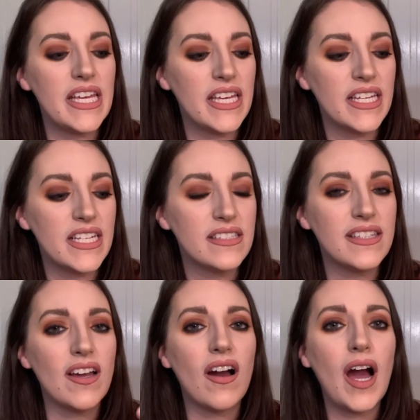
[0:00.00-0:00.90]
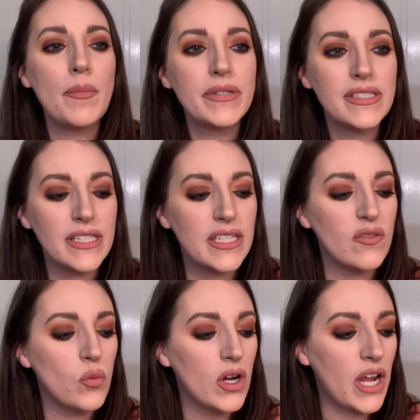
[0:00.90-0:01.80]
it is the opposite
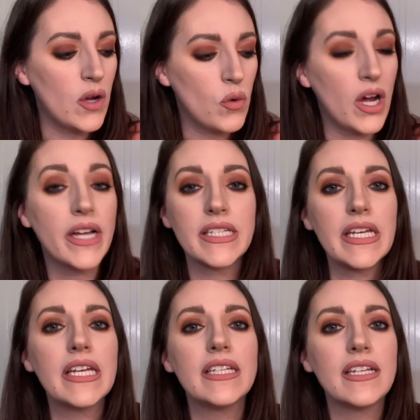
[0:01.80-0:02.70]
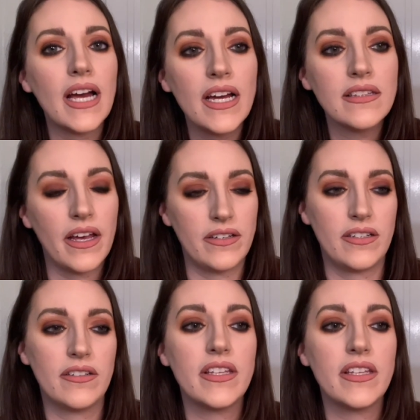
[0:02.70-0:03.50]
of what I want in an eyeliner.